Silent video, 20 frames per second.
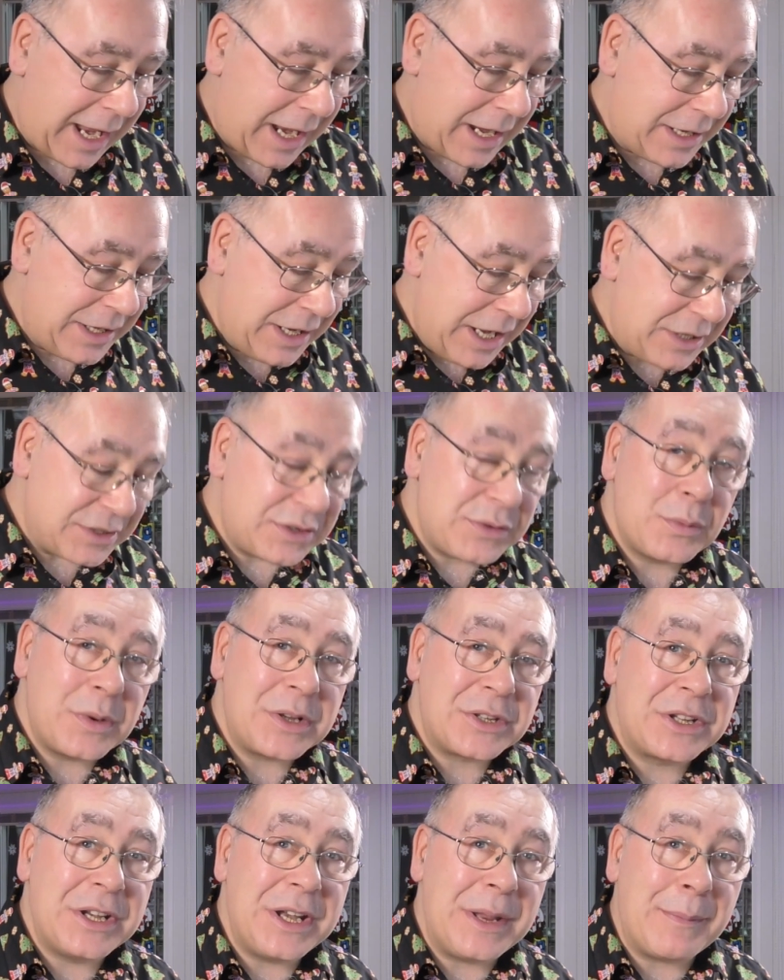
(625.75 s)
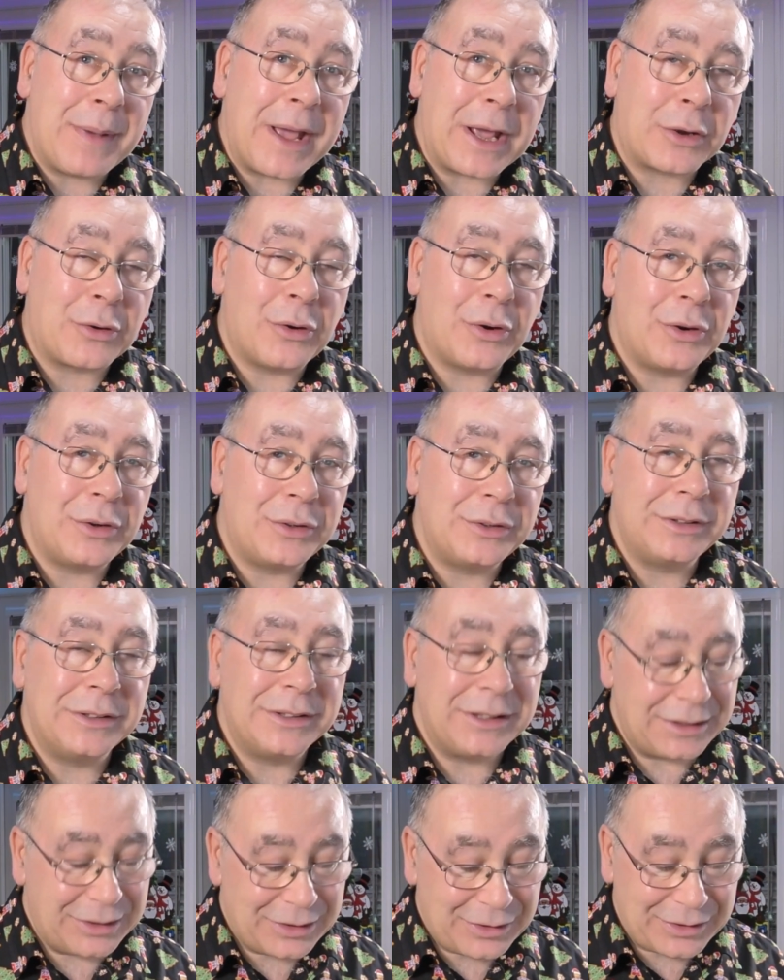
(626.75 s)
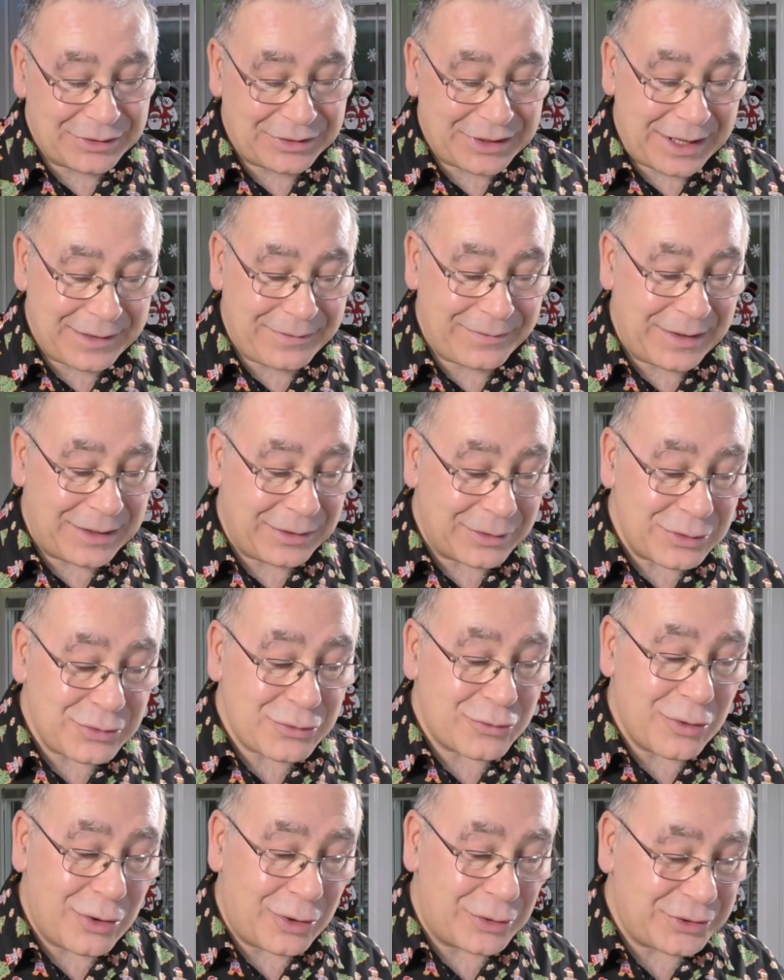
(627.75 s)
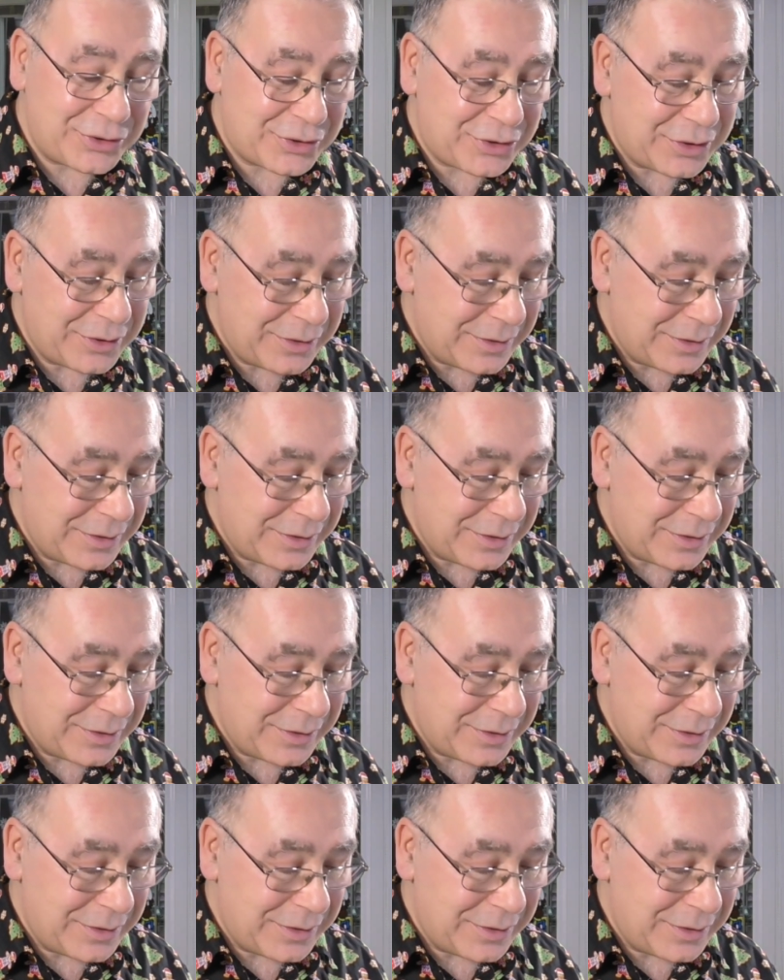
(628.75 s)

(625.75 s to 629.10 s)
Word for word: and then switching it back on. Like I say, fingers crossed,